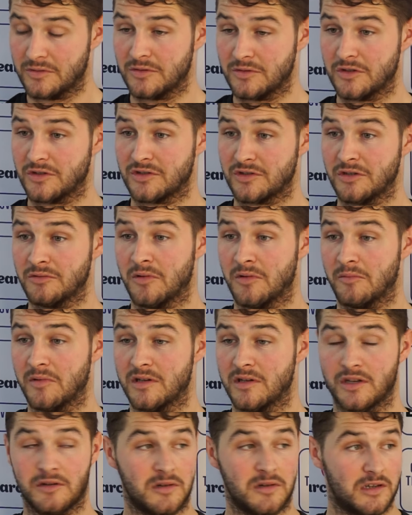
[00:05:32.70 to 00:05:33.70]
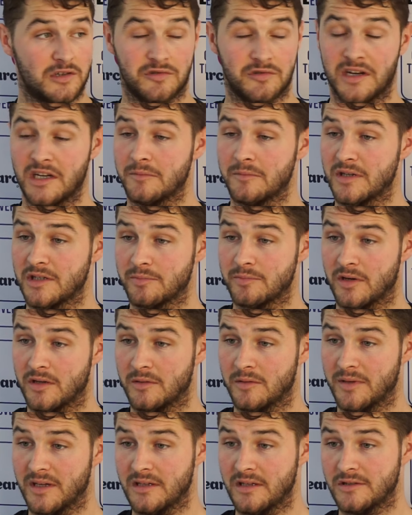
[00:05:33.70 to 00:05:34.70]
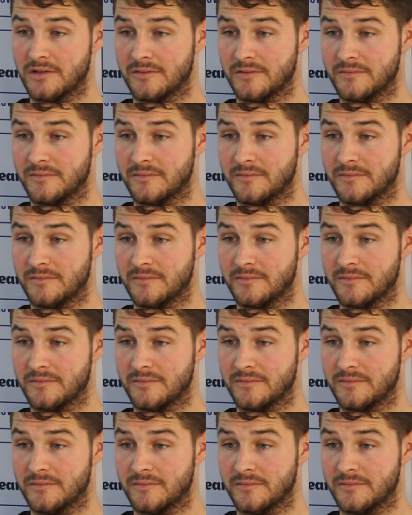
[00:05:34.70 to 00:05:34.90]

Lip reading: Just doing what we do on a training pitch, but on a beach.